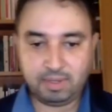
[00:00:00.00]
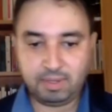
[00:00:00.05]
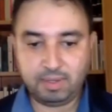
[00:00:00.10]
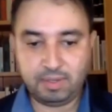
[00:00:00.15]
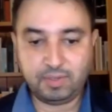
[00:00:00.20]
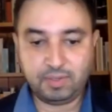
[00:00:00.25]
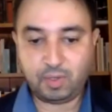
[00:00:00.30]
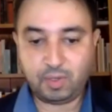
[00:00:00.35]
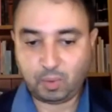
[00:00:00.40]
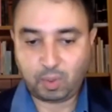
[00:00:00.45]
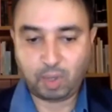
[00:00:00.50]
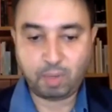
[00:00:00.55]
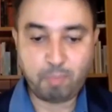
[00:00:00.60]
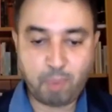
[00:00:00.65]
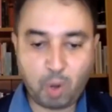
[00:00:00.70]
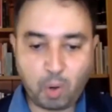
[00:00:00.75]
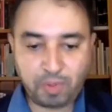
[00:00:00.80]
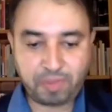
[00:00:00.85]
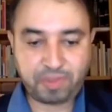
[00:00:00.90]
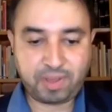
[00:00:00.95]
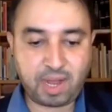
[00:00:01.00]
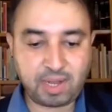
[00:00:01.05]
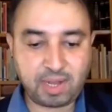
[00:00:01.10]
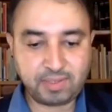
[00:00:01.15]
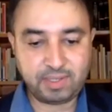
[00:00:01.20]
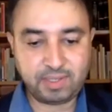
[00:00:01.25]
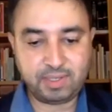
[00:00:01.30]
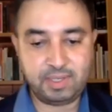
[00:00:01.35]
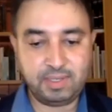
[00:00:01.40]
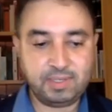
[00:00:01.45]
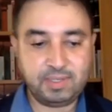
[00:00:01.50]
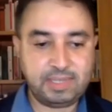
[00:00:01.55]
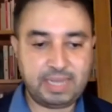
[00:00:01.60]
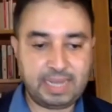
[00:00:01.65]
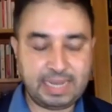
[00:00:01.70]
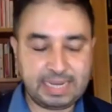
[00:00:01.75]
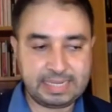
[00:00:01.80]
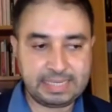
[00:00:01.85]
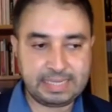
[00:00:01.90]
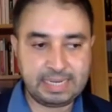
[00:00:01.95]
so on both continents,
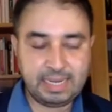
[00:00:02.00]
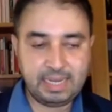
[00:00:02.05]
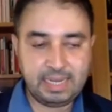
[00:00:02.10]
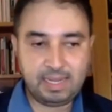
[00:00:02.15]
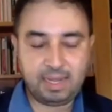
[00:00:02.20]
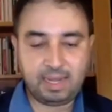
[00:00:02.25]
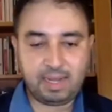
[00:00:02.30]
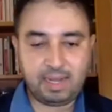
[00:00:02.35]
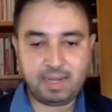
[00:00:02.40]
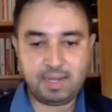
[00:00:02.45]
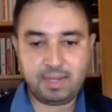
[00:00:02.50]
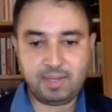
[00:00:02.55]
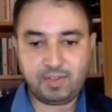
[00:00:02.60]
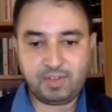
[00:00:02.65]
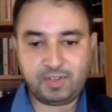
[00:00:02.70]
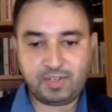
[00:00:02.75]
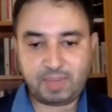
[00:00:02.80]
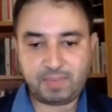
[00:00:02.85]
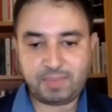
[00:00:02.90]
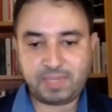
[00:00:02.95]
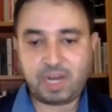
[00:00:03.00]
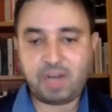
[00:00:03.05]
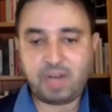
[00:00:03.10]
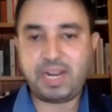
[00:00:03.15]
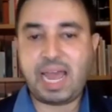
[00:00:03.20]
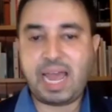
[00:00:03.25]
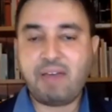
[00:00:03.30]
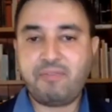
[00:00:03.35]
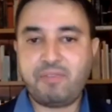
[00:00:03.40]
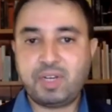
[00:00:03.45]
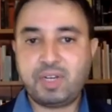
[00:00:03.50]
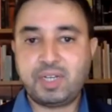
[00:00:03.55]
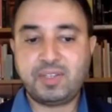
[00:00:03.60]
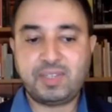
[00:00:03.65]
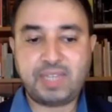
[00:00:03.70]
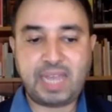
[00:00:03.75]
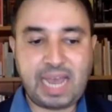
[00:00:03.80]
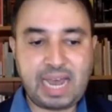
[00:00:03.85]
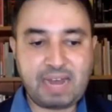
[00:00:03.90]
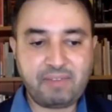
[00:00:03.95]
and sub-Saharan Africans
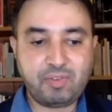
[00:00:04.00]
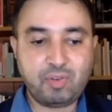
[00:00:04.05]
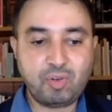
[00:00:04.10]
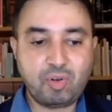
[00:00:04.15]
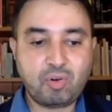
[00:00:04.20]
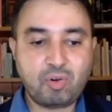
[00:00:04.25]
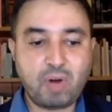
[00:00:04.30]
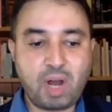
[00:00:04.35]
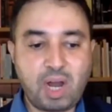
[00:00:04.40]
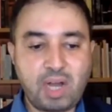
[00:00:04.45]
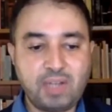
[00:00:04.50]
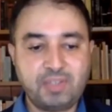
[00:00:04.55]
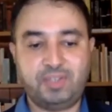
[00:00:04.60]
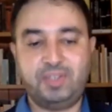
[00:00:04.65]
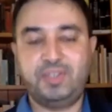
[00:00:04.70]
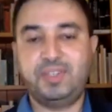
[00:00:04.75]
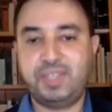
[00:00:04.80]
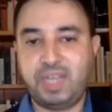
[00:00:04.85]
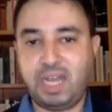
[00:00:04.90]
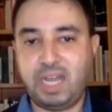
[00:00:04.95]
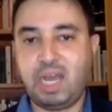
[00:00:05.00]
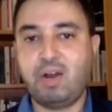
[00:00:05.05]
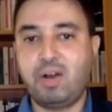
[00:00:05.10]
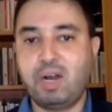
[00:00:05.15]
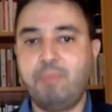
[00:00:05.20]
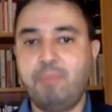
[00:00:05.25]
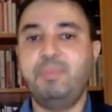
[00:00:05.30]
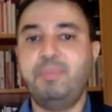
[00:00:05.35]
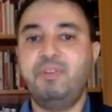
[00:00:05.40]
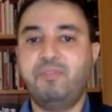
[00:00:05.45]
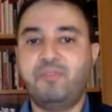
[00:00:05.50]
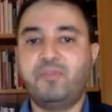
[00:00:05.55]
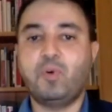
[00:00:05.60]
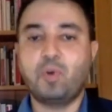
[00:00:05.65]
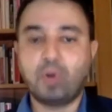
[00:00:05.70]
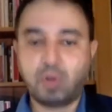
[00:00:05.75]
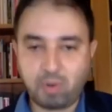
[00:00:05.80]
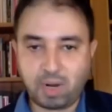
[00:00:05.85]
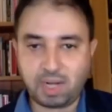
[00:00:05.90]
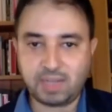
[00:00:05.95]
have to cross the Sahara before
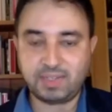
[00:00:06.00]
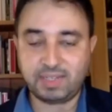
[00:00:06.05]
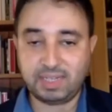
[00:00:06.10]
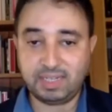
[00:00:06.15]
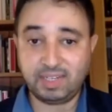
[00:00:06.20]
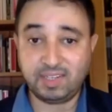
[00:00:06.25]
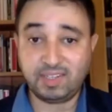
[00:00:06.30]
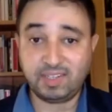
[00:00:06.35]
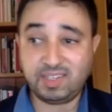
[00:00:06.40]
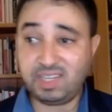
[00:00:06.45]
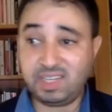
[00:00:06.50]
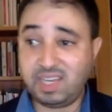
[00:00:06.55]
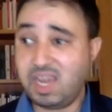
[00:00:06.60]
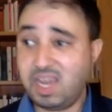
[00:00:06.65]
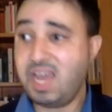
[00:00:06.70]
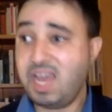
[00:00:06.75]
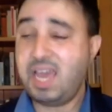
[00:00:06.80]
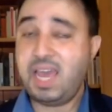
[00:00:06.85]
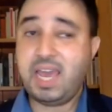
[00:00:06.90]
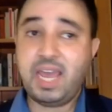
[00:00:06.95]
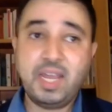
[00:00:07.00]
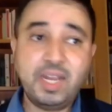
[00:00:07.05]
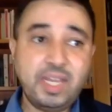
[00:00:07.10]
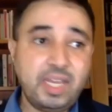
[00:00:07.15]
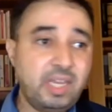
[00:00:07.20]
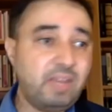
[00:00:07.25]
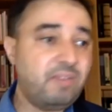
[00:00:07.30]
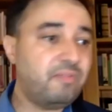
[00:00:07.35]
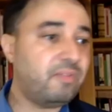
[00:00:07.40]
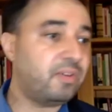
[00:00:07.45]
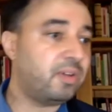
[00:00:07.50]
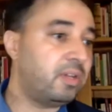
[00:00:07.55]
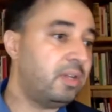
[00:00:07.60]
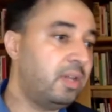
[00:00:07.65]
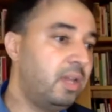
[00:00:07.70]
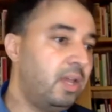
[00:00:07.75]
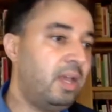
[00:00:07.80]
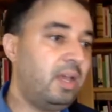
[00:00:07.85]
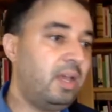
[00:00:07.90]
crossing the sea, and even